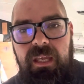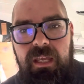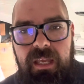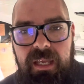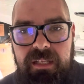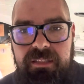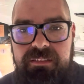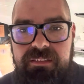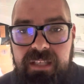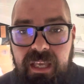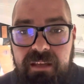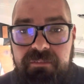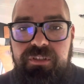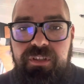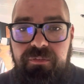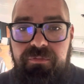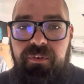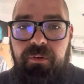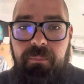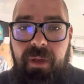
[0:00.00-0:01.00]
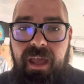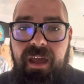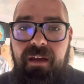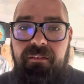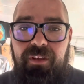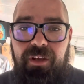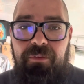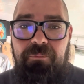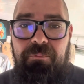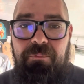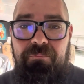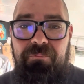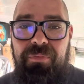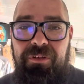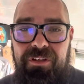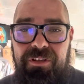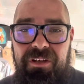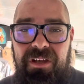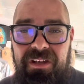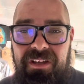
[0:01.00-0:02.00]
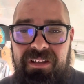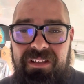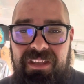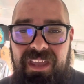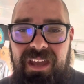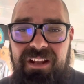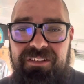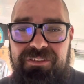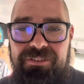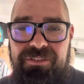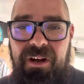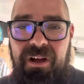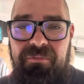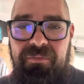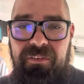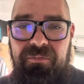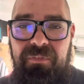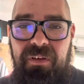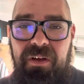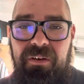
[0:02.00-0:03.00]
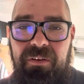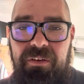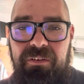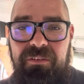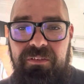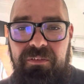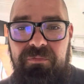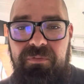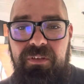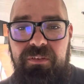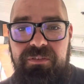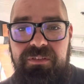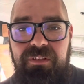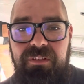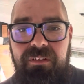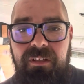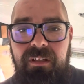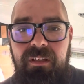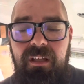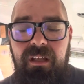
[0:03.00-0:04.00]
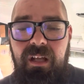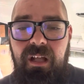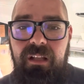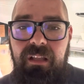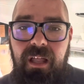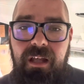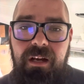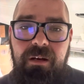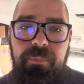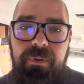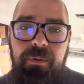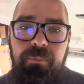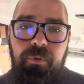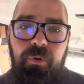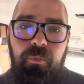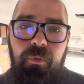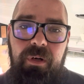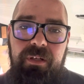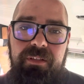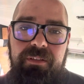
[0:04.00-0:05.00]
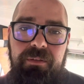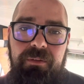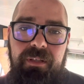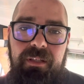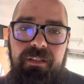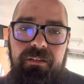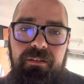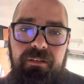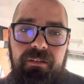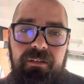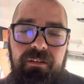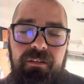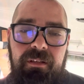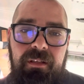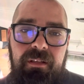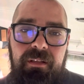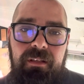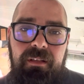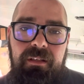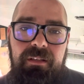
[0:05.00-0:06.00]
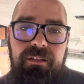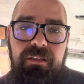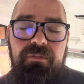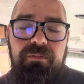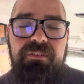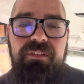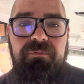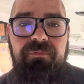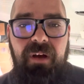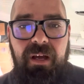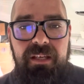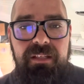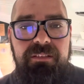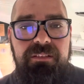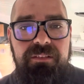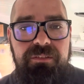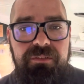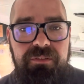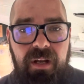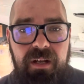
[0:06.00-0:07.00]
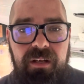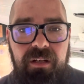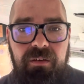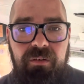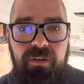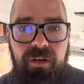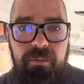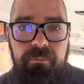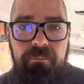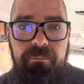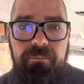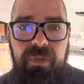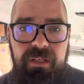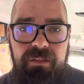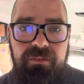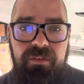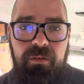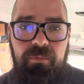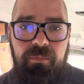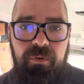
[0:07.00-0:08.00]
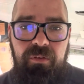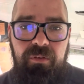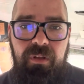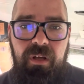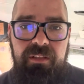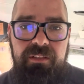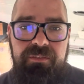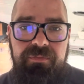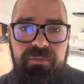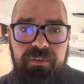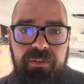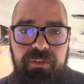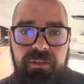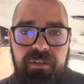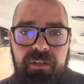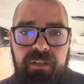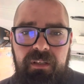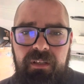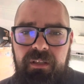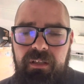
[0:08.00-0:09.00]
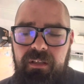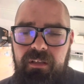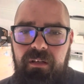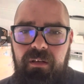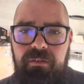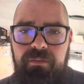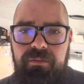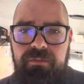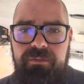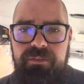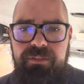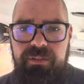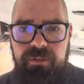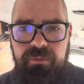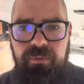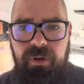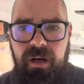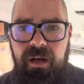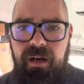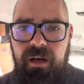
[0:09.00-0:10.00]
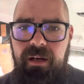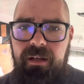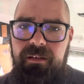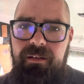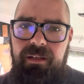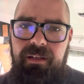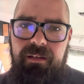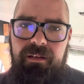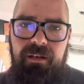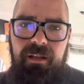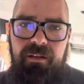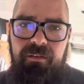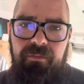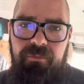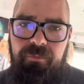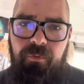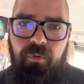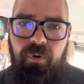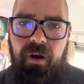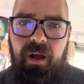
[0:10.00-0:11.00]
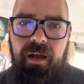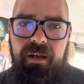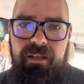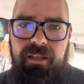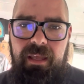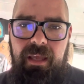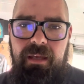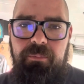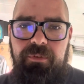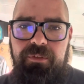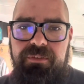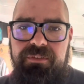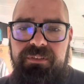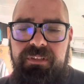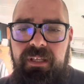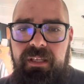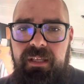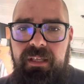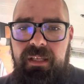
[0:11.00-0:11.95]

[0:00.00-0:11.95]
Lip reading: It saves you from having a catastrophic failure in the future. A lot of people want to either use a vise and try to crimp big terminal lugs for, you know, 2-aught and 4-aught cables.